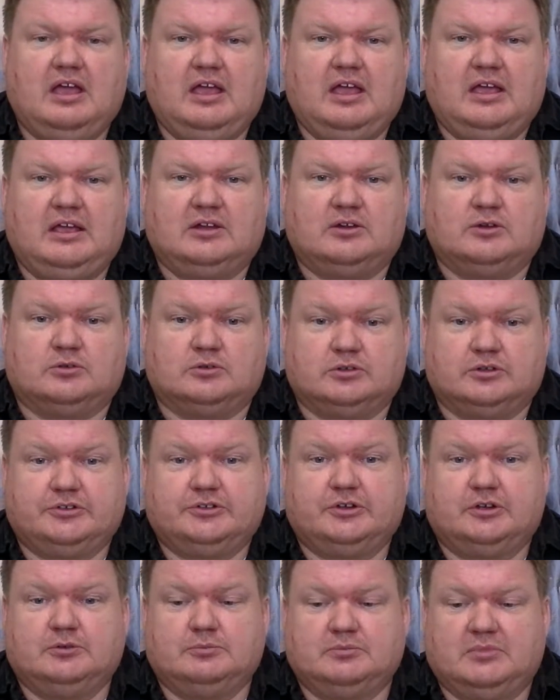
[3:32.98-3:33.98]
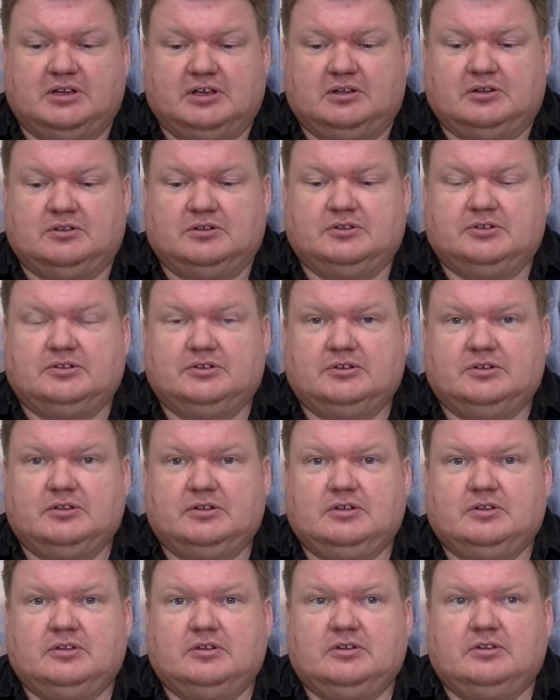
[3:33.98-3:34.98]
It also means
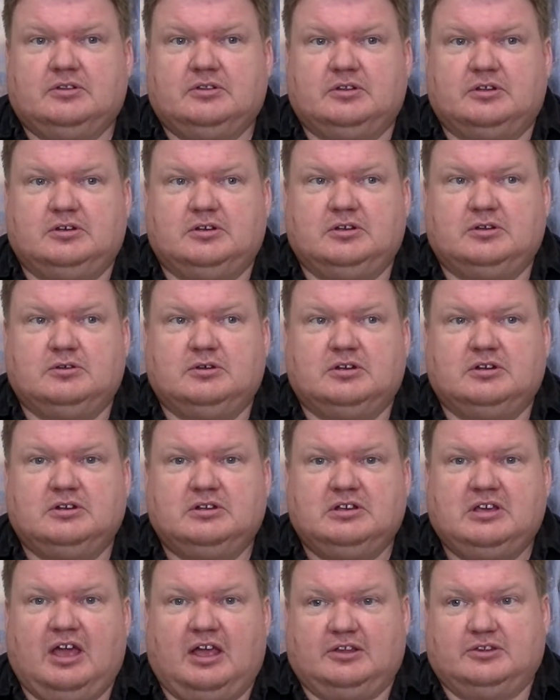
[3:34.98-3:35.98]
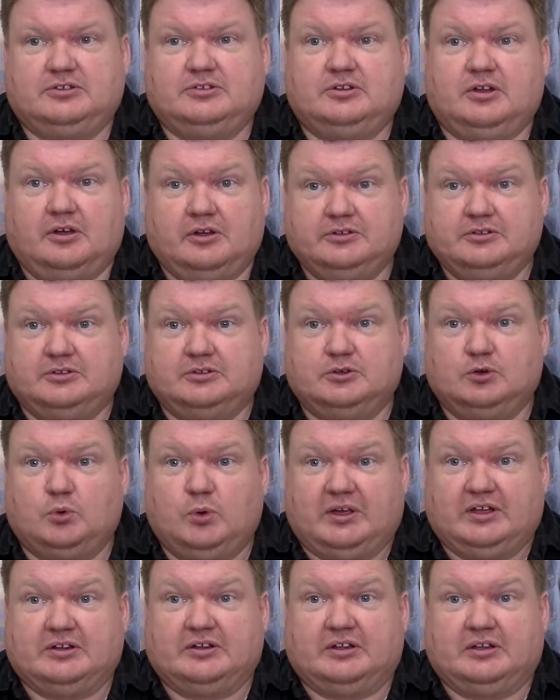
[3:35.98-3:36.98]
that you can get started
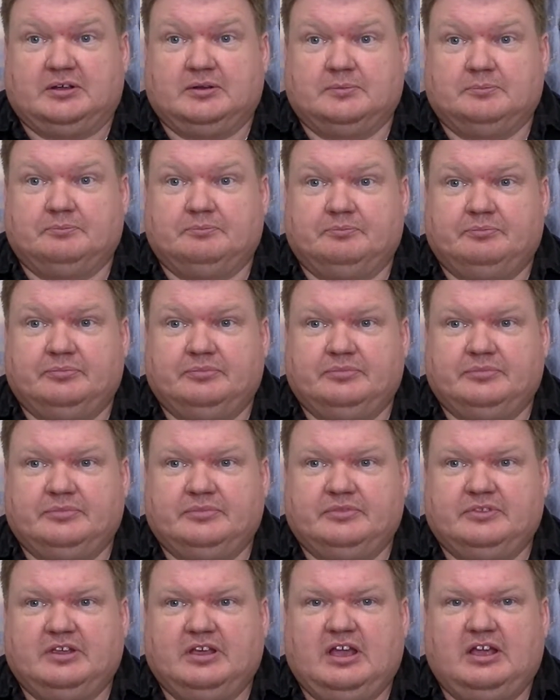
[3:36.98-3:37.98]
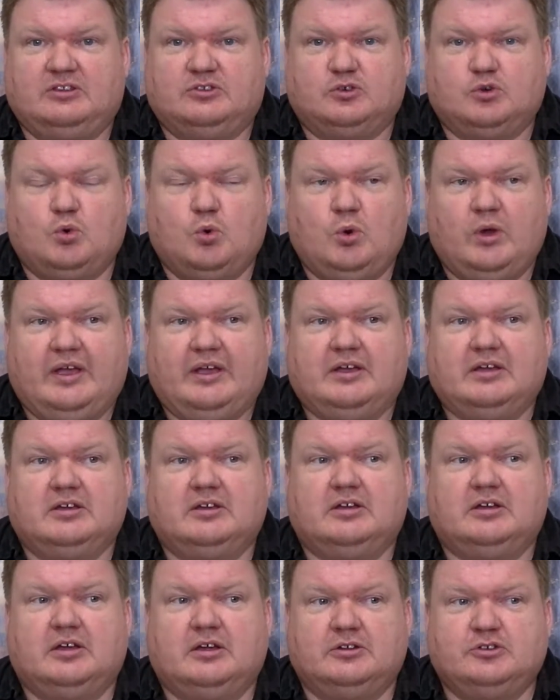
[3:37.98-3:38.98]
quickly. It's quick
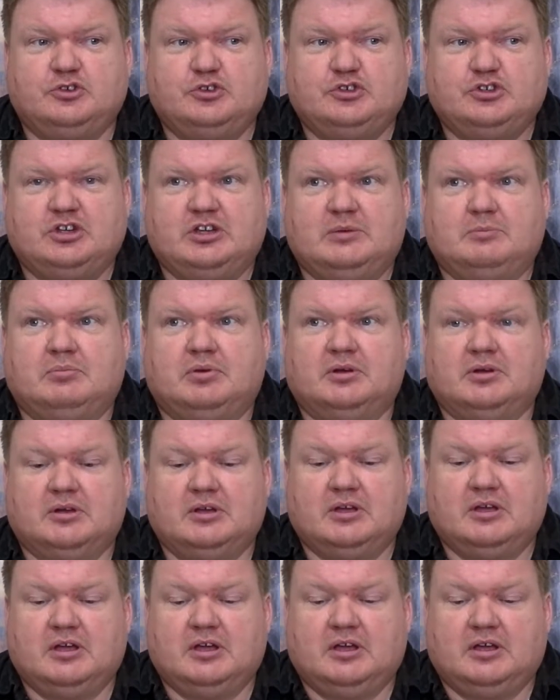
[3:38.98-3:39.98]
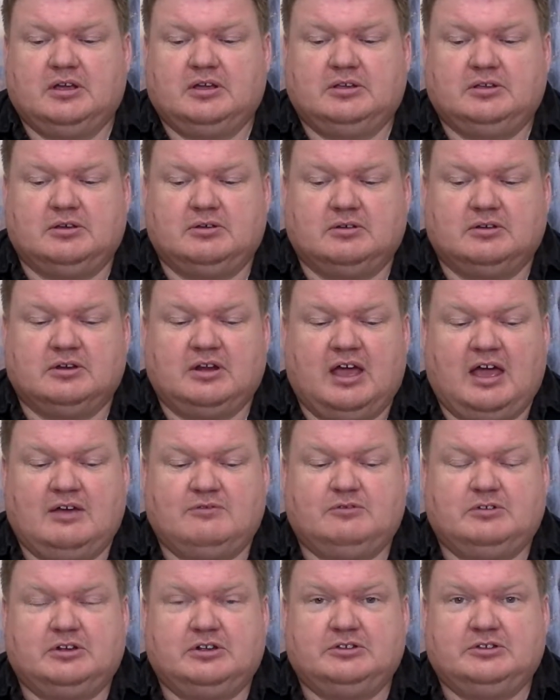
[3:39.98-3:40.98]
and cheap. You can
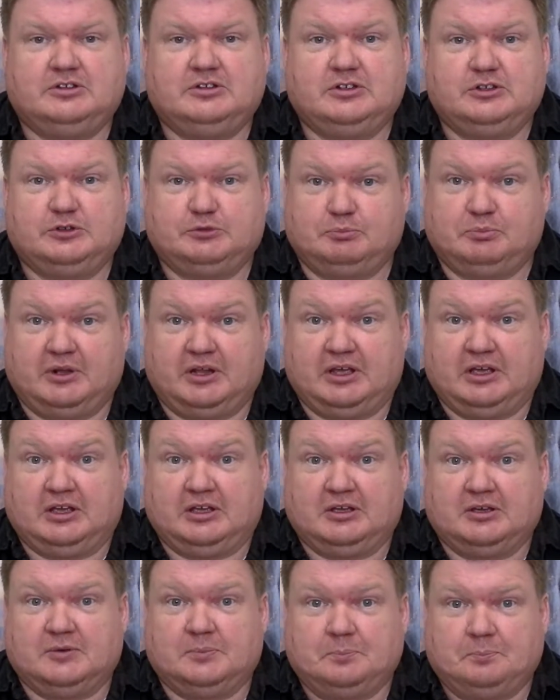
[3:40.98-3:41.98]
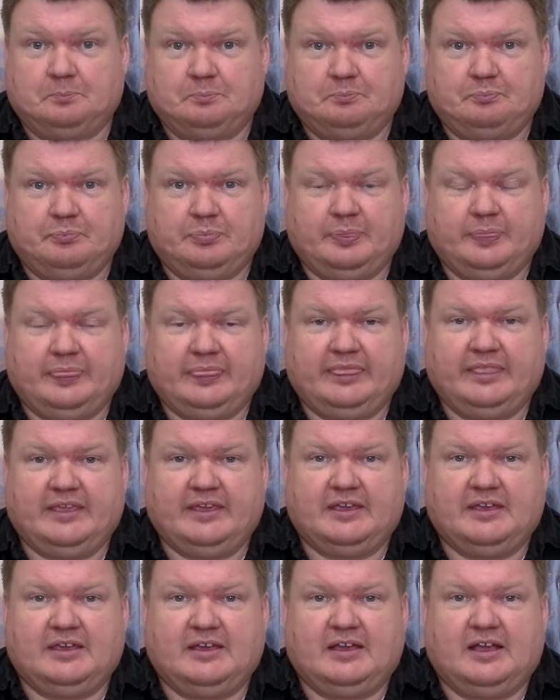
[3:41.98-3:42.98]
have it as a display.
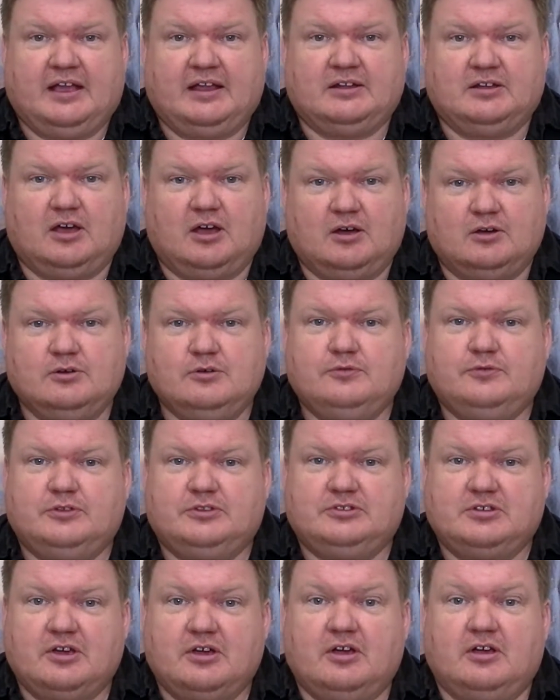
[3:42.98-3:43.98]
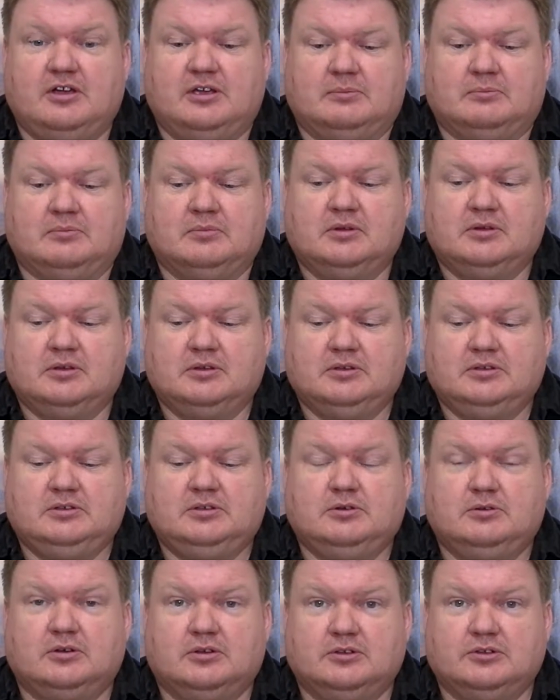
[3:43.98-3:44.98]
And over time,
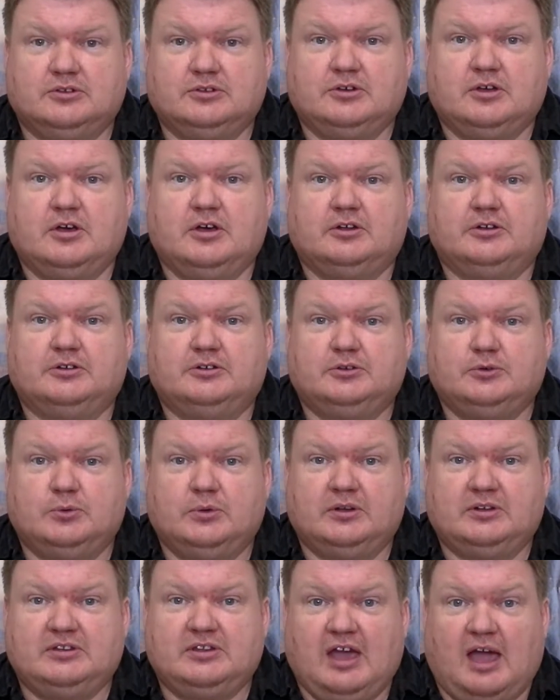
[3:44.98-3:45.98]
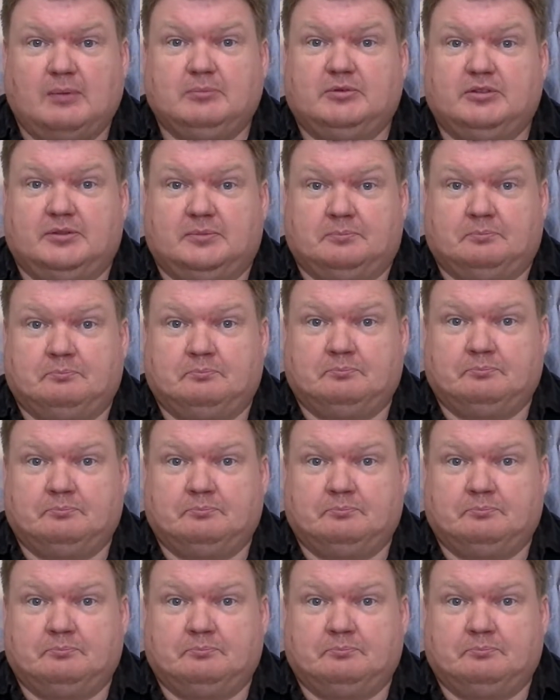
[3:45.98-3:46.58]
you can start to adapt them.